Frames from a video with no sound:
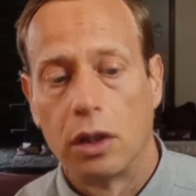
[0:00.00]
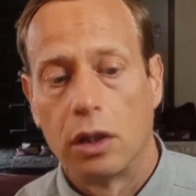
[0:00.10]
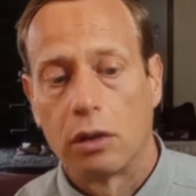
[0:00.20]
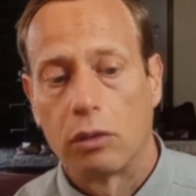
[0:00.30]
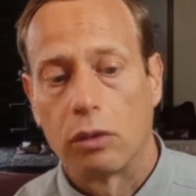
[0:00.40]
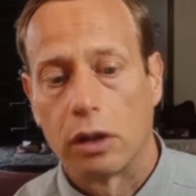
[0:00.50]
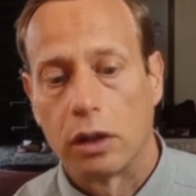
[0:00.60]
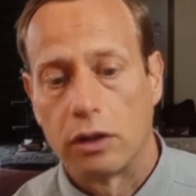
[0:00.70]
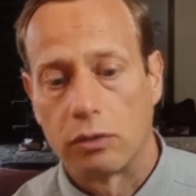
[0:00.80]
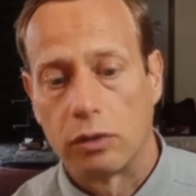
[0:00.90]

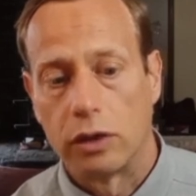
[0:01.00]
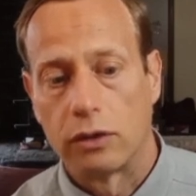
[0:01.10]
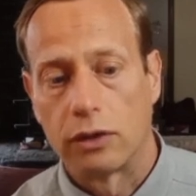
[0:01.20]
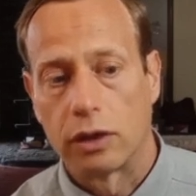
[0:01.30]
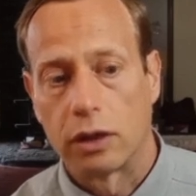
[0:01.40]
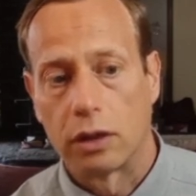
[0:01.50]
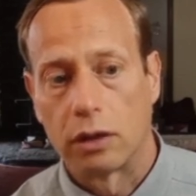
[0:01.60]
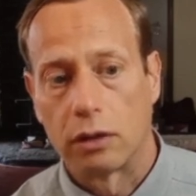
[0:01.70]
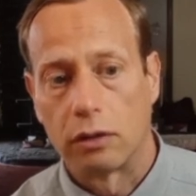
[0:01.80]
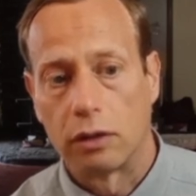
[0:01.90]
Whereas with the
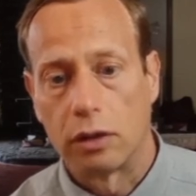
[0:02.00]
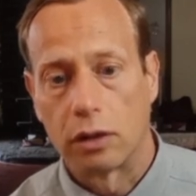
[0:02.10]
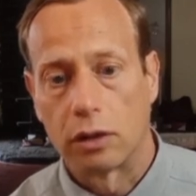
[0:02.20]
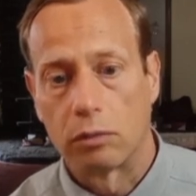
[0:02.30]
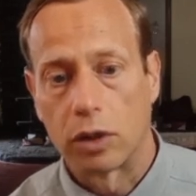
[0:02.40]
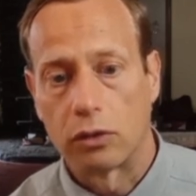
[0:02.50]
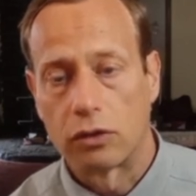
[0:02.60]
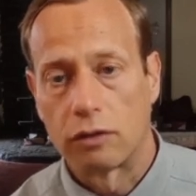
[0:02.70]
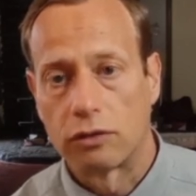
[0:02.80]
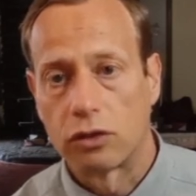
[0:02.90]

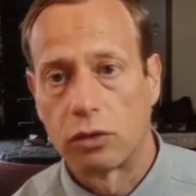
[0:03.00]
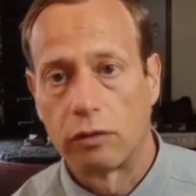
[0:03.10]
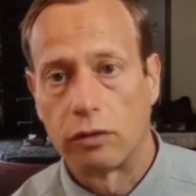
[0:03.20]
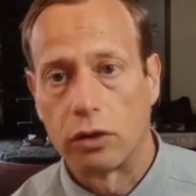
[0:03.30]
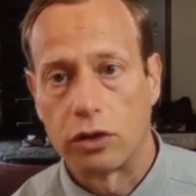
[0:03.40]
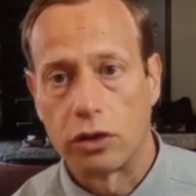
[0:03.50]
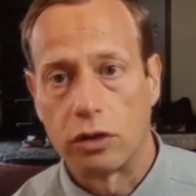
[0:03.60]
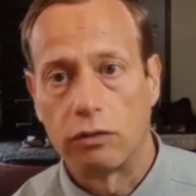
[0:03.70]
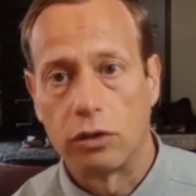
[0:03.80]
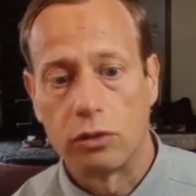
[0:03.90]
Microsoft Store version, if
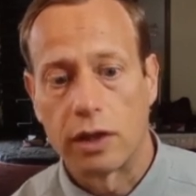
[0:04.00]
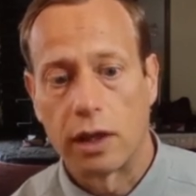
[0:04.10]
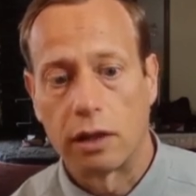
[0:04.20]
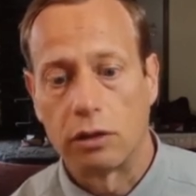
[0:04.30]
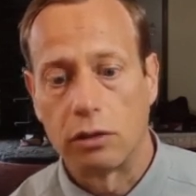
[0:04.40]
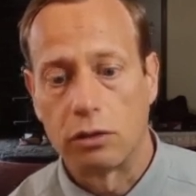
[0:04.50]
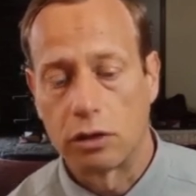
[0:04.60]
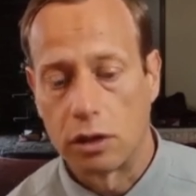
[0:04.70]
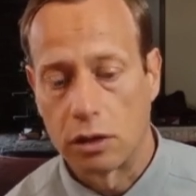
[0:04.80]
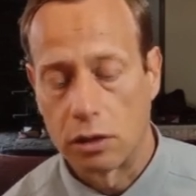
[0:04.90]
you use that, you should
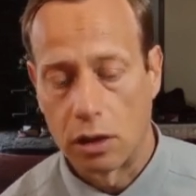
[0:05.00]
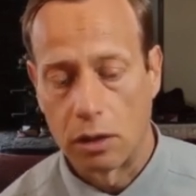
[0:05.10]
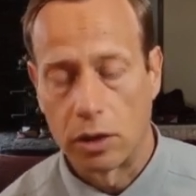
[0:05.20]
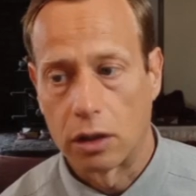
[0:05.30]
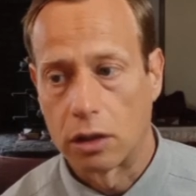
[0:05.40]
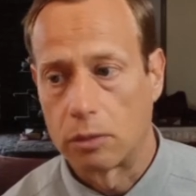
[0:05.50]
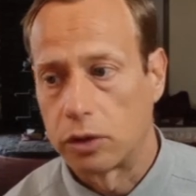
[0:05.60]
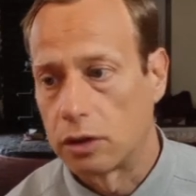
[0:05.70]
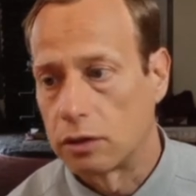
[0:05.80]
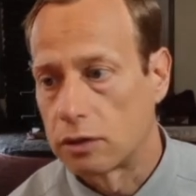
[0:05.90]
get automatic
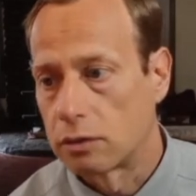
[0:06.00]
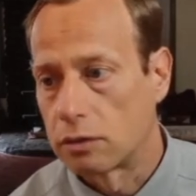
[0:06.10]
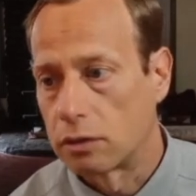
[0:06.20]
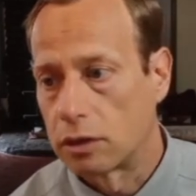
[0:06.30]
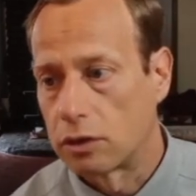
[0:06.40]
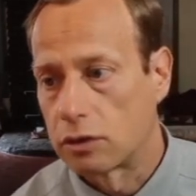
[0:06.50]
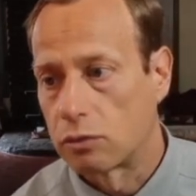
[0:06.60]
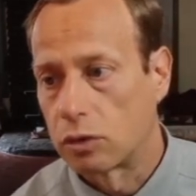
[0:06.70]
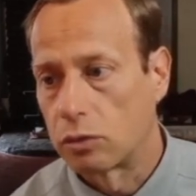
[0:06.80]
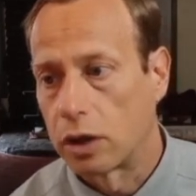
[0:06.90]
updates. So that's just
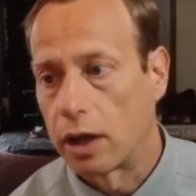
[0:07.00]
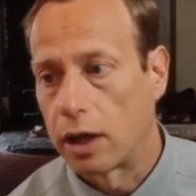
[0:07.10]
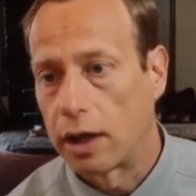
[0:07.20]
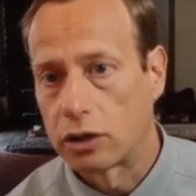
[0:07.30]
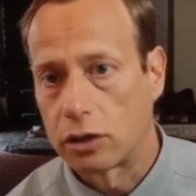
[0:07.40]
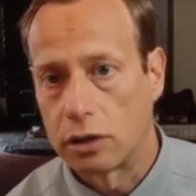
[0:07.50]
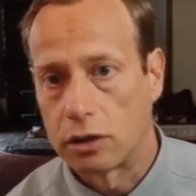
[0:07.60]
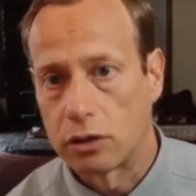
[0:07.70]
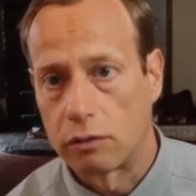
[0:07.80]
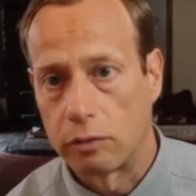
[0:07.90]
one way. I actually
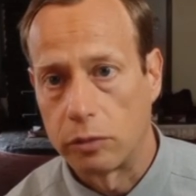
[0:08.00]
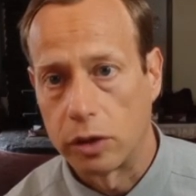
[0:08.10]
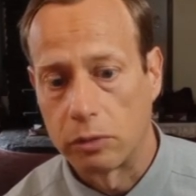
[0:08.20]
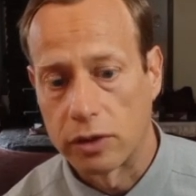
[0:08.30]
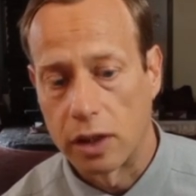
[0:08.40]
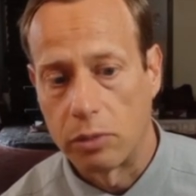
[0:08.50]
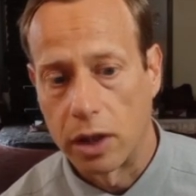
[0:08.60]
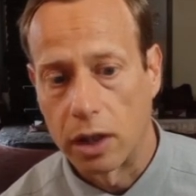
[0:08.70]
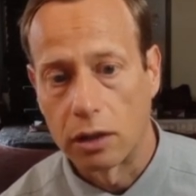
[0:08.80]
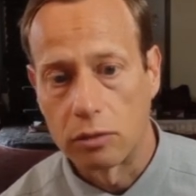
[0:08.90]
installed from the MSI
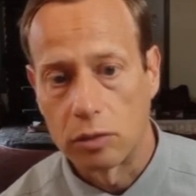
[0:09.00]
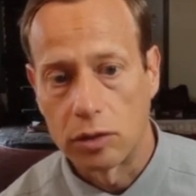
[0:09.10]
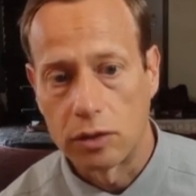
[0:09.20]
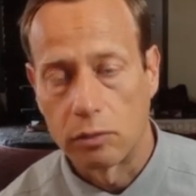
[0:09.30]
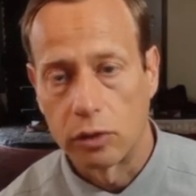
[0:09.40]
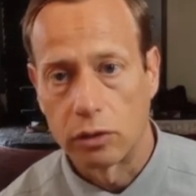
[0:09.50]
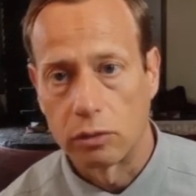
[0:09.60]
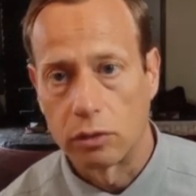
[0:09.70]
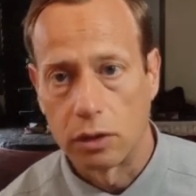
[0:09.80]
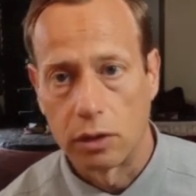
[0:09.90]
package because I'm the only
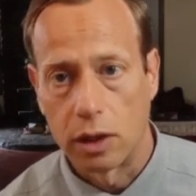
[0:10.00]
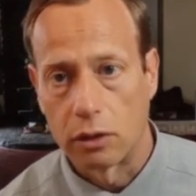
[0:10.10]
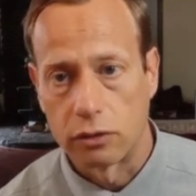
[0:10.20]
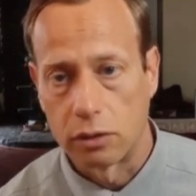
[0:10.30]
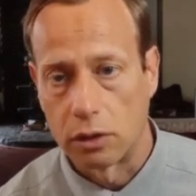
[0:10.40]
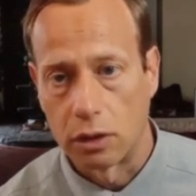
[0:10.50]
one in the house right now.